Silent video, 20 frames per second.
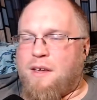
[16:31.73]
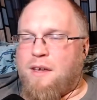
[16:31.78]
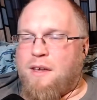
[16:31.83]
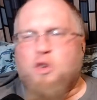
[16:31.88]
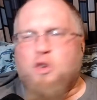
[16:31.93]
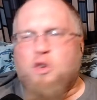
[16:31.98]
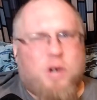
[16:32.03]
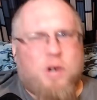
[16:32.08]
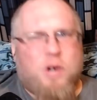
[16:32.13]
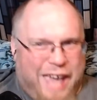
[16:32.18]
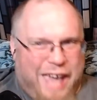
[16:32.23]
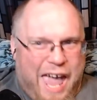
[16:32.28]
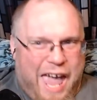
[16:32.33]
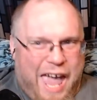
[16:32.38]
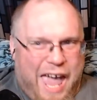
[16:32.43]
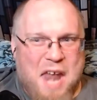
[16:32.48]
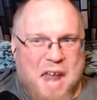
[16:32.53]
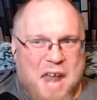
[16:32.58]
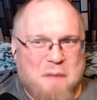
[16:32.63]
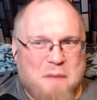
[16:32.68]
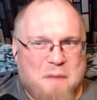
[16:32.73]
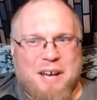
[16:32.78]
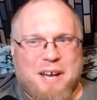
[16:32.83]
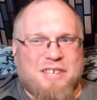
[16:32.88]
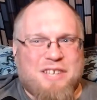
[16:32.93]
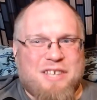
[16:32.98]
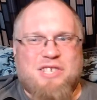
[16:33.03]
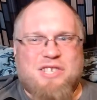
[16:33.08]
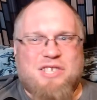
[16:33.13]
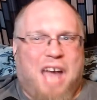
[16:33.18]
You can, but
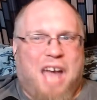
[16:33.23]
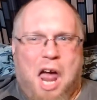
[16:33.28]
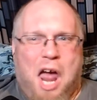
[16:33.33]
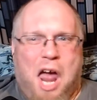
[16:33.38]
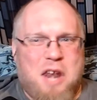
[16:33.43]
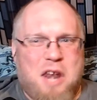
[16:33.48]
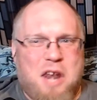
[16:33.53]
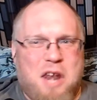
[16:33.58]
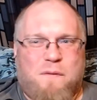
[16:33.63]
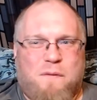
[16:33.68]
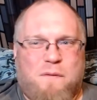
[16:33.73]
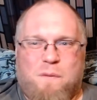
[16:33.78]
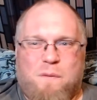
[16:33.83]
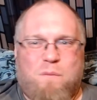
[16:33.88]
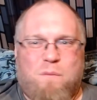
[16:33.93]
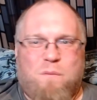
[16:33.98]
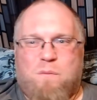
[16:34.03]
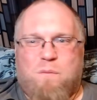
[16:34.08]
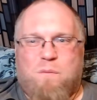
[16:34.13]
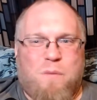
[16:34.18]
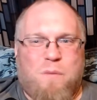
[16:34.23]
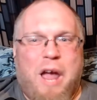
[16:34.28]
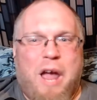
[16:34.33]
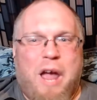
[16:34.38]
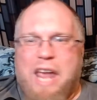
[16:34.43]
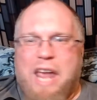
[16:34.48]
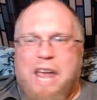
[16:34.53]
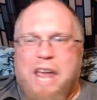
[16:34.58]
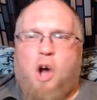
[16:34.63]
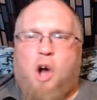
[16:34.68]
it's kind of,
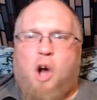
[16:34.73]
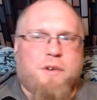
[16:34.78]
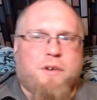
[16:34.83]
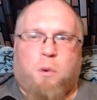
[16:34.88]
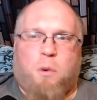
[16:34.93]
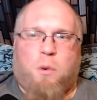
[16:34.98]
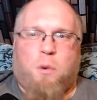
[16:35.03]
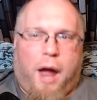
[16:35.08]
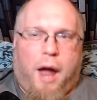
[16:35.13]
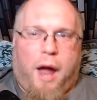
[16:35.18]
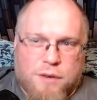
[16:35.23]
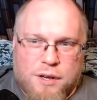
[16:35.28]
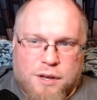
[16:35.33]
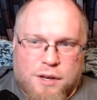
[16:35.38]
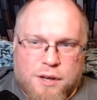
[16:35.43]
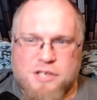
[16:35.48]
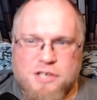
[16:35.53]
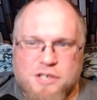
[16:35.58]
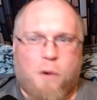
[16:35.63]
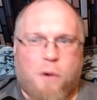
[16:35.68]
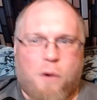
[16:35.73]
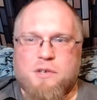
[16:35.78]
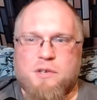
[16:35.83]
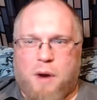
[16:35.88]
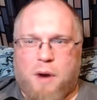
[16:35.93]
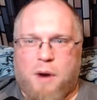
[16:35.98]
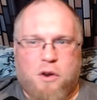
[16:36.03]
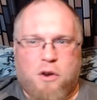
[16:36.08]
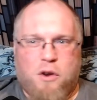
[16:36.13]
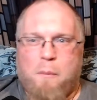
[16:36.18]
he's always around. He's always
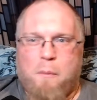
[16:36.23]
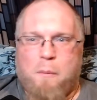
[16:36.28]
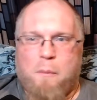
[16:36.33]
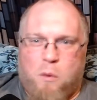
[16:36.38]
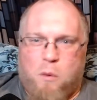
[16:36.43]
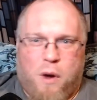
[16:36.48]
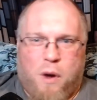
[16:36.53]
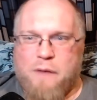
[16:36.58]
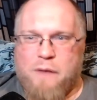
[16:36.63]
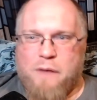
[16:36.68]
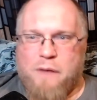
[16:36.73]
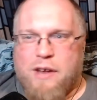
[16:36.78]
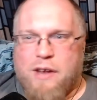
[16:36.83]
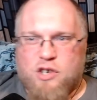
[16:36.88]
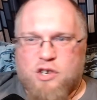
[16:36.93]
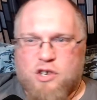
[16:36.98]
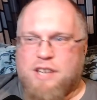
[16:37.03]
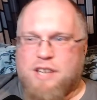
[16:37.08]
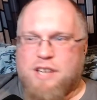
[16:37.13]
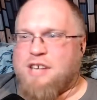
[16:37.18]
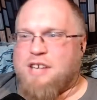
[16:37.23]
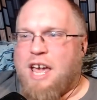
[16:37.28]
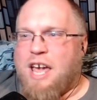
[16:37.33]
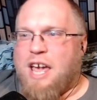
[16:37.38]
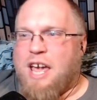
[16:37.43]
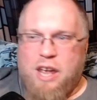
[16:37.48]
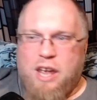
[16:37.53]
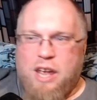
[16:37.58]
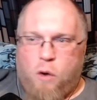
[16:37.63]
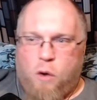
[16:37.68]
around. No matter what adventure it is,
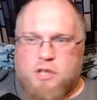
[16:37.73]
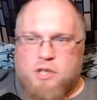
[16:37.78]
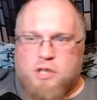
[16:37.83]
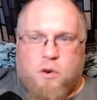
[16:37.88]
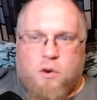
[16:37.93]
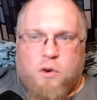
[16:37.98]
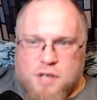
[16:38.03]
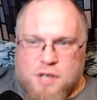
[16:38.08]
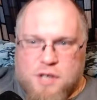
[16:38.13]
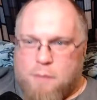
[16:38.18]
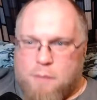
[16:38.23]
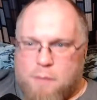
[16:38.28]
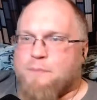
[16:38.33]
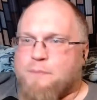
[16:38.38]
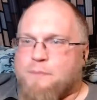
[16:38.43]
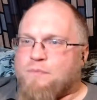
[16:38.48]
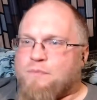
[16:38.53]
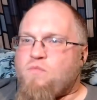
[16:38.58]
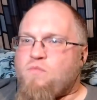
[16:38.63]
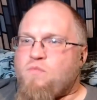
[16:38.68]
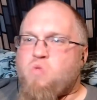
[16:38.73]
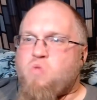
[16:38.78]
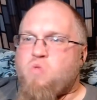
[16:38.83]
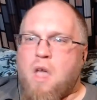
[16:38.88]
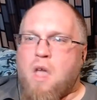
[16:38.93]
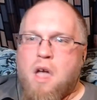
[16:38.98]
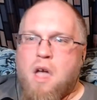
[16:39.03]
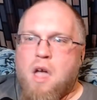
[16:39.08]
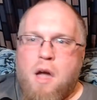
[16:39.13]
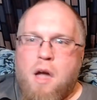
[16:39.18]
he always shows up.
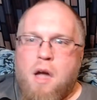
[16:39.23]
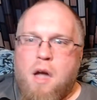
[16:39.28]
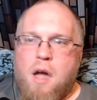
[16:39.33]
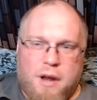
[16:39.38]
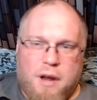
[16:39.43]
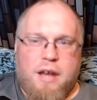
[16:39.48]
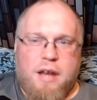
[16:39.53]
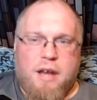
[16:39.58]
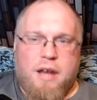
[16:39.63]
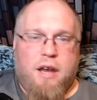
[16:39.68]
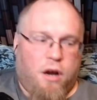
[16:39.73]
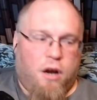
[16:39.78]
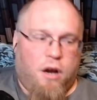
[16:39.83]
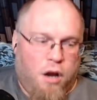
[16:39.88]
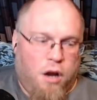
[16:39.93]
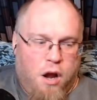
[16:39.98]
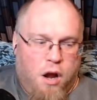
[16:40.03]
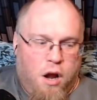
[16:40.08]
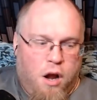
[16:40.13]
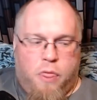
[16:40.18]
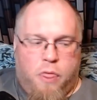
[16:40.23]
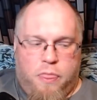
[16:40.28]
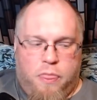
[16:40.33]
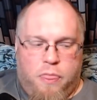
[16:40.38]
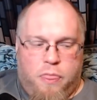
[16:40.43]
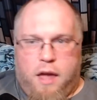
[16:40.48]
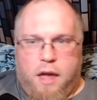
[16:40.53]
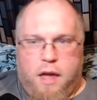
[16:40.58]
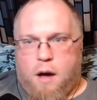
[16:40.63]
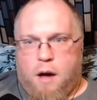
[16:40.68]
But in here,
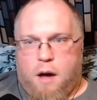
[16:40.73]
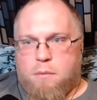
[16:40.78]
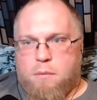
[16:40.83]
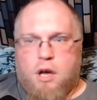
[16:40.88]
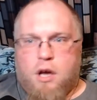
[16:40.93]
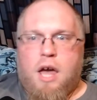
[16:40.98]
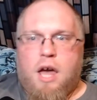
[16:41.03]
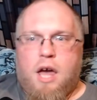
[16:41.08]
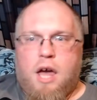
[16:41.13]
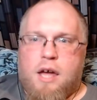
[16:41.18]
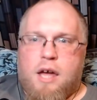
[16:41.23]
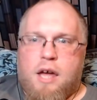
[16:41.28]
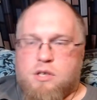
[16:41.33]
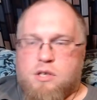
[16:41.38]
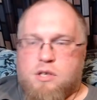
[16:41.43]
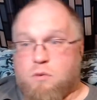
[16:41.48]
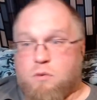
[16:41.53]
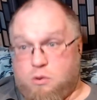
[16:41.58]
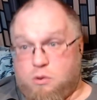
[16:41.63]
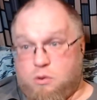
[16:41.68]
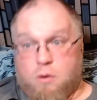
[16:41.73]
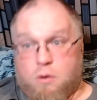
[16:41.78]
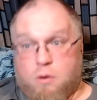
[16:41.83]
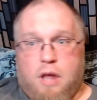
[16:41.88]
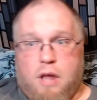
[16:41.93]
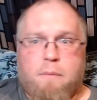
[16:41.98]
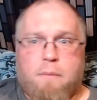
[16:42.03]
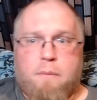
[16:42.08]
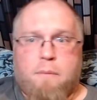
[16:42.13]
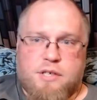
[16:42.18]
the good guys, which were
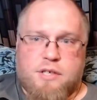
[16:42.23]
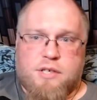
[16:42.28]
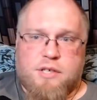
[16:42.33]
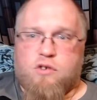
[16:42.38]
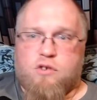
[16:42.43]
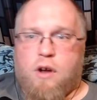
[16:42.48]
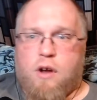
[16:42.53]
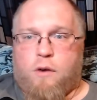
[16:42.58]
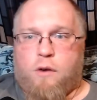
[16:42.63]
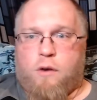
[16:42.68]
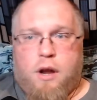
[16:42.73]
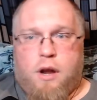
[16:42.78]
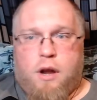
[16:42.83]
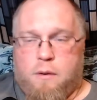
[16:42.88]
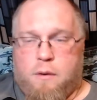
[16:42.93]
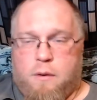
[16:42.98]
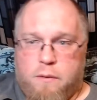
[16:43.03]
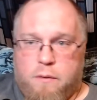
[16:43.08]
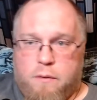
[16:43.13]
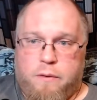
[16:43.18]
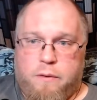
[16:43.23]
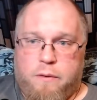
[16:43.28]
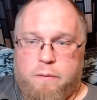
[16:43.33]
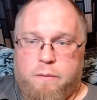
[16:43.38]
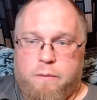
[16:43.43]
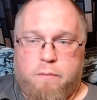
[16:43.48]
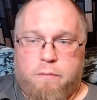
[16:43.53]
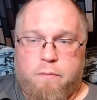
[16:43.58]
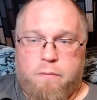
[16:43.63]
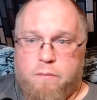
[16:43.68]
led by Steve Trevor, and
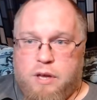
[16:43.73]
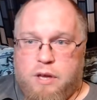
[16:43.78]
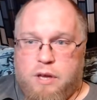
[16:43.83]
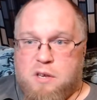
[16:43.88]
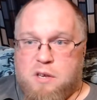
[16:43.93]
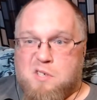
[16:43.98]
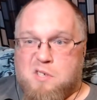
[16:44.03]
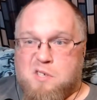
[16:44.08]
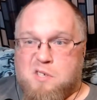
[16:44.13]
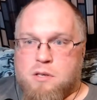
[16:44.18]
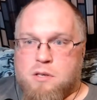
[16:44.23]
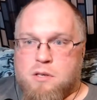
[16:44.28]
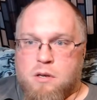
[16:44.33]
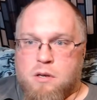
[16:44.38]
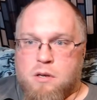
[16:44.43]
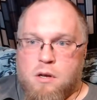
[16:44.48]
these